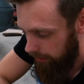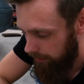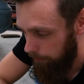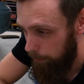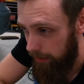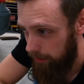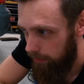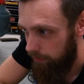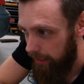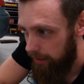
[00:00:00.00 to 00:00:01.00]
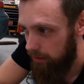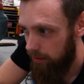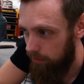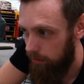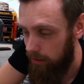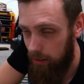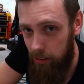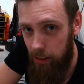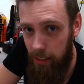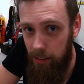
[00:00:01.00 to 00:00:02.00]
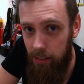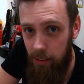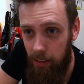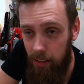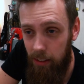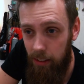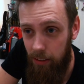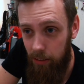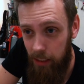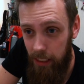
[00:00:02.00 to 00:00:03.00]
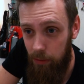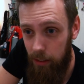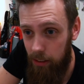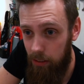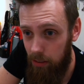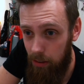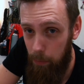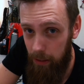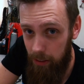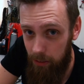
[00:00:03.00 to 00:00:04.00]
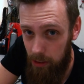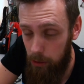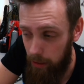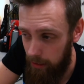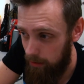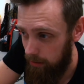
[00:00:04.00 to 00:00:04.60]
competitive edge if you can change the gear ratio depending on the track,